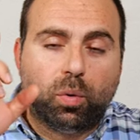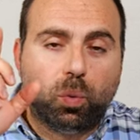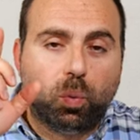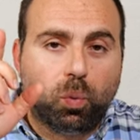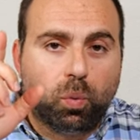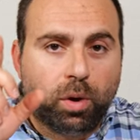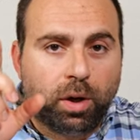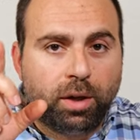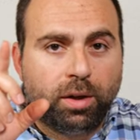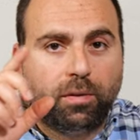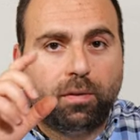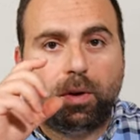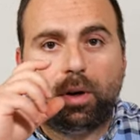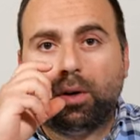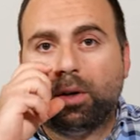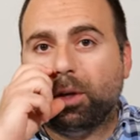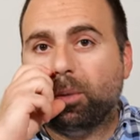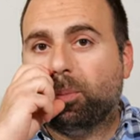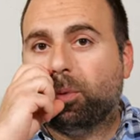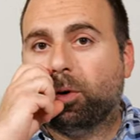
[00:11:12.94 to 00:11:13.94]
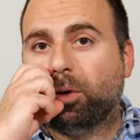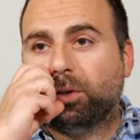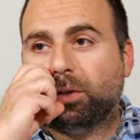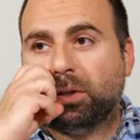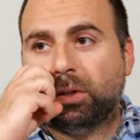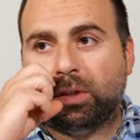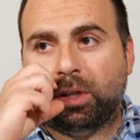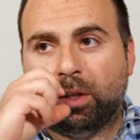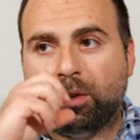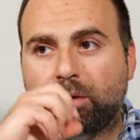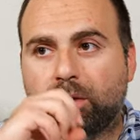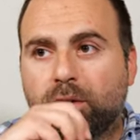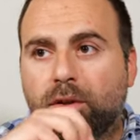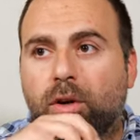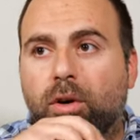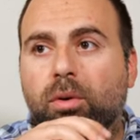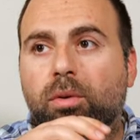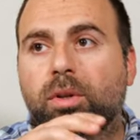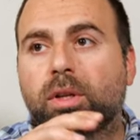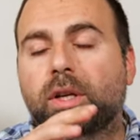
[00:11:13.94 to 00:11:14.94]
one very important thing to
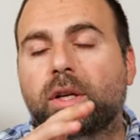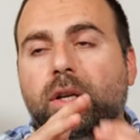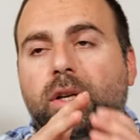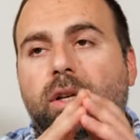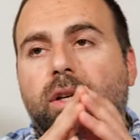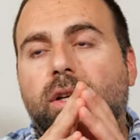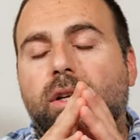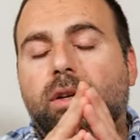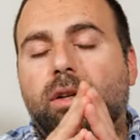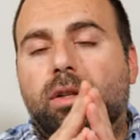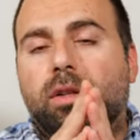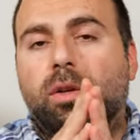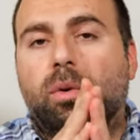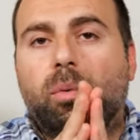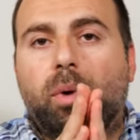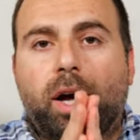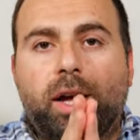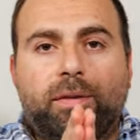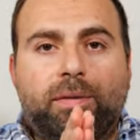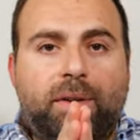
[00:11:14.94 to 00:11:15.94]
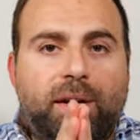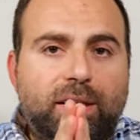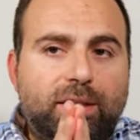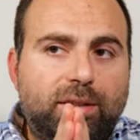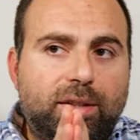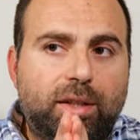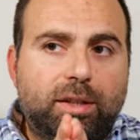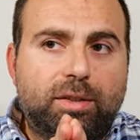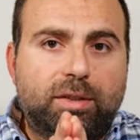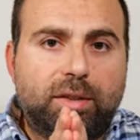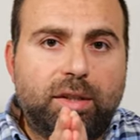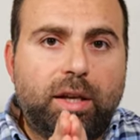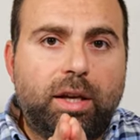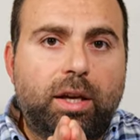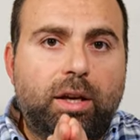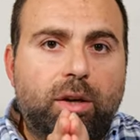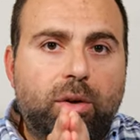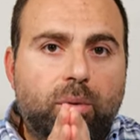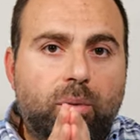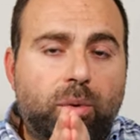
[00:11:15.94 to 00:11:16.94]
note, the Wi-Fi
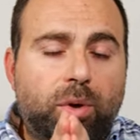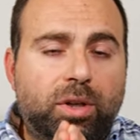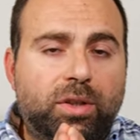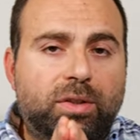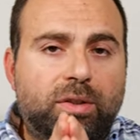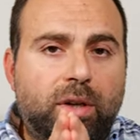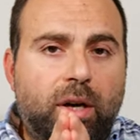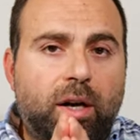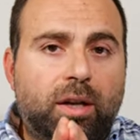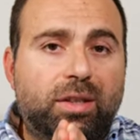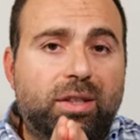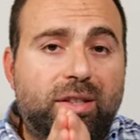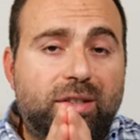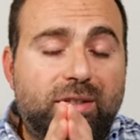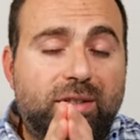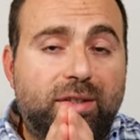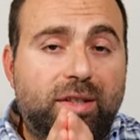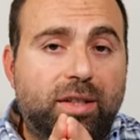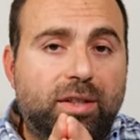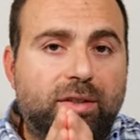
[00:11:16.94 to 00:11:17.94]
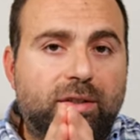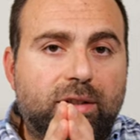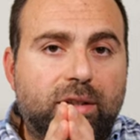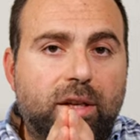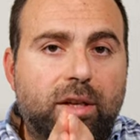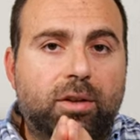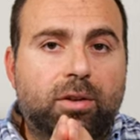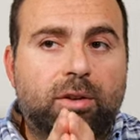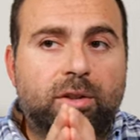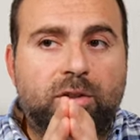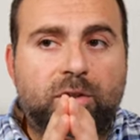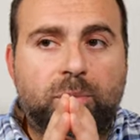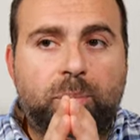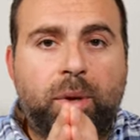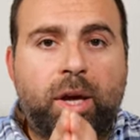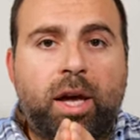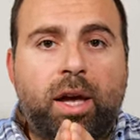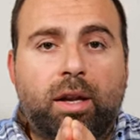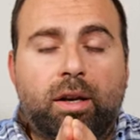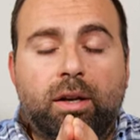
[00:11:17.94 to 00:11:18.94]
6E works on the 6 gigahertz
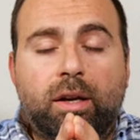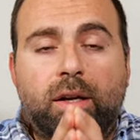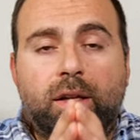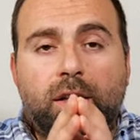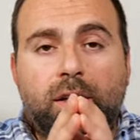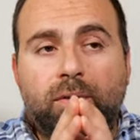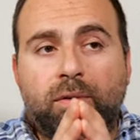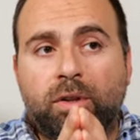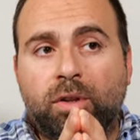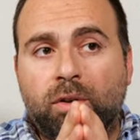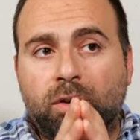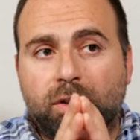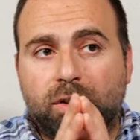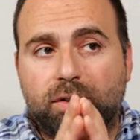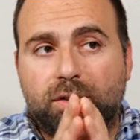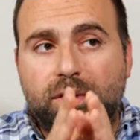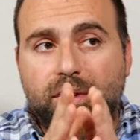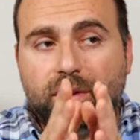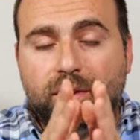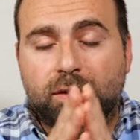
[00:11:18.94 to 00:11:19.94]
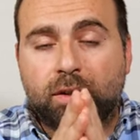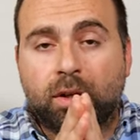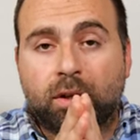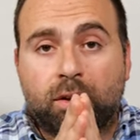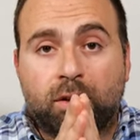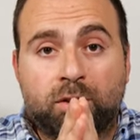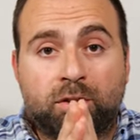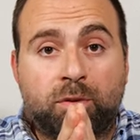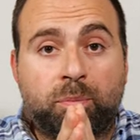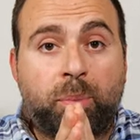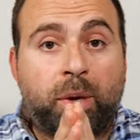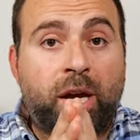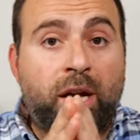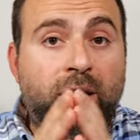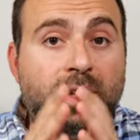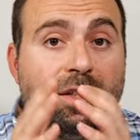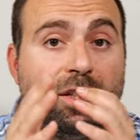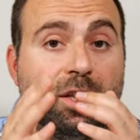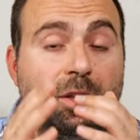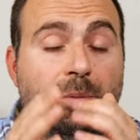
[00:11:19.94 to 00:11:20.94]
band. Even though the 6 gigahertz
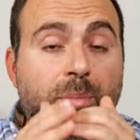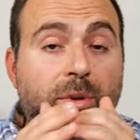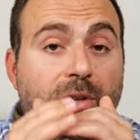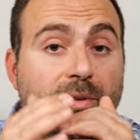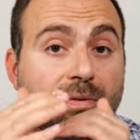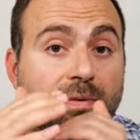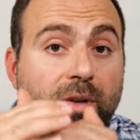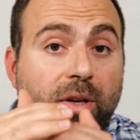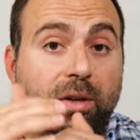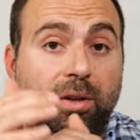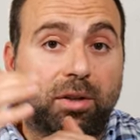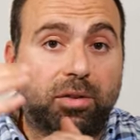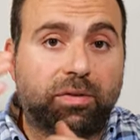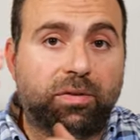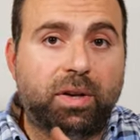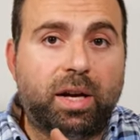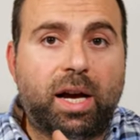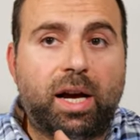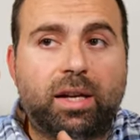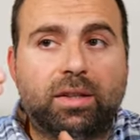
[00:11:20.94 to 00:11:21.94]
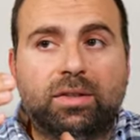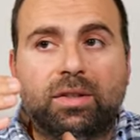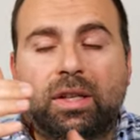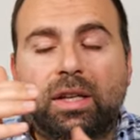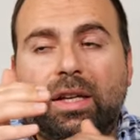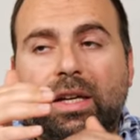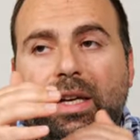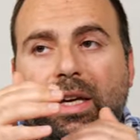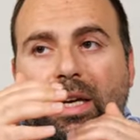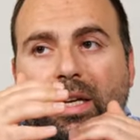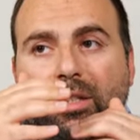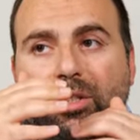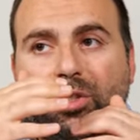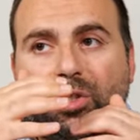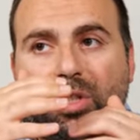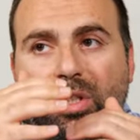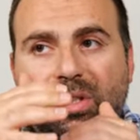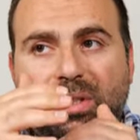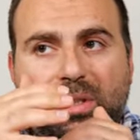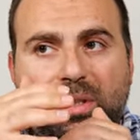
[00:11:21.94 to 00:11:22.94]
band can be very fast, it
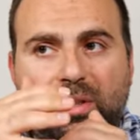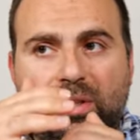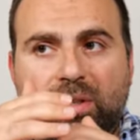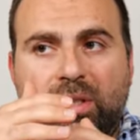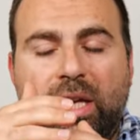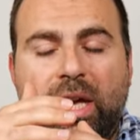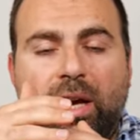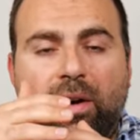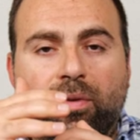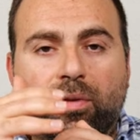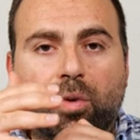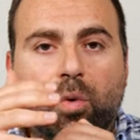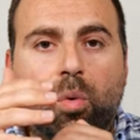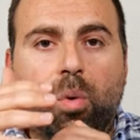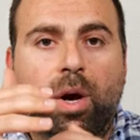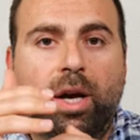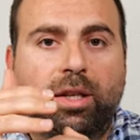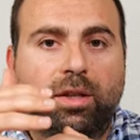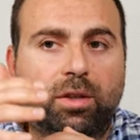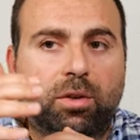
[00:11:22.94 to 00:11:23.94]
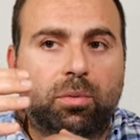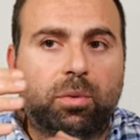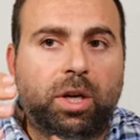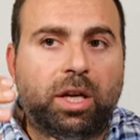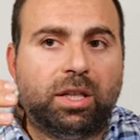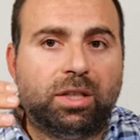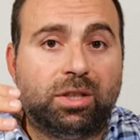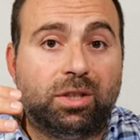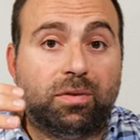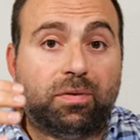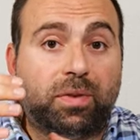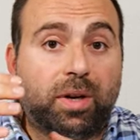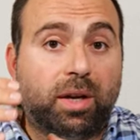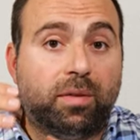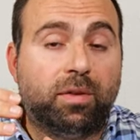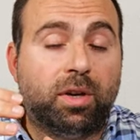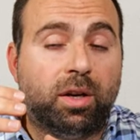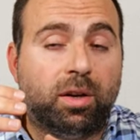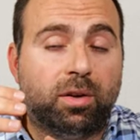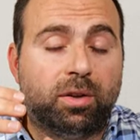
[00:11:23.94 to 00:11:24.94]
just doesn't have quite the range of
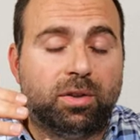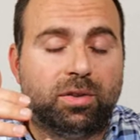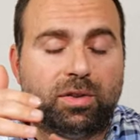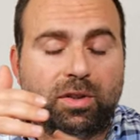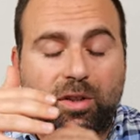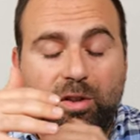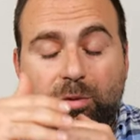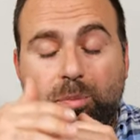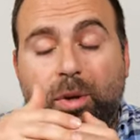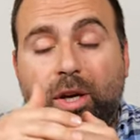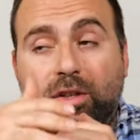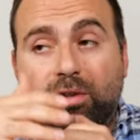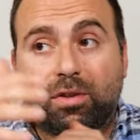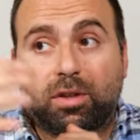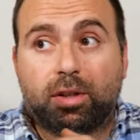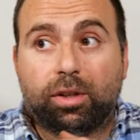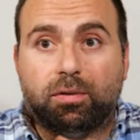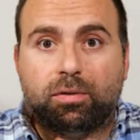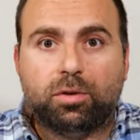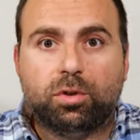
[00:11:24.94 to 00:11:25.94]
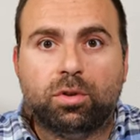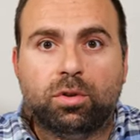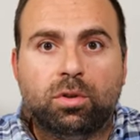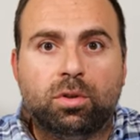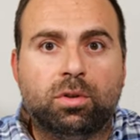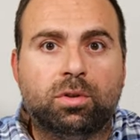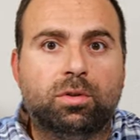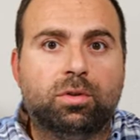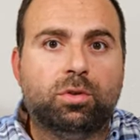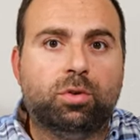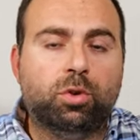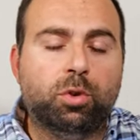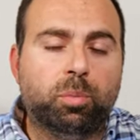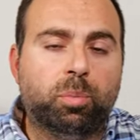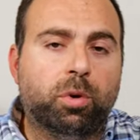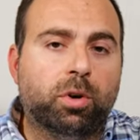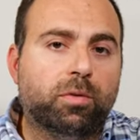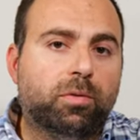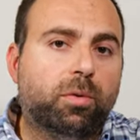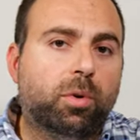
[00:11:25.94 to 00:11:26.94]
5 gigahertz, especially up to the
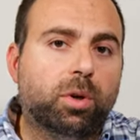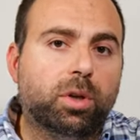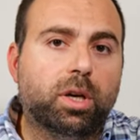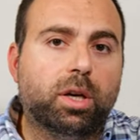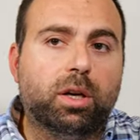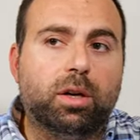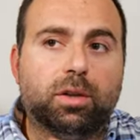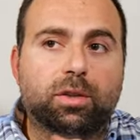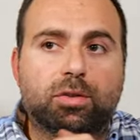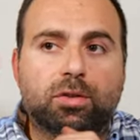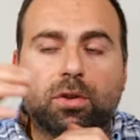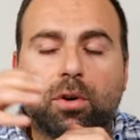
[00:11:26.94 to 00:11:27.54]
2.4 gigahertz.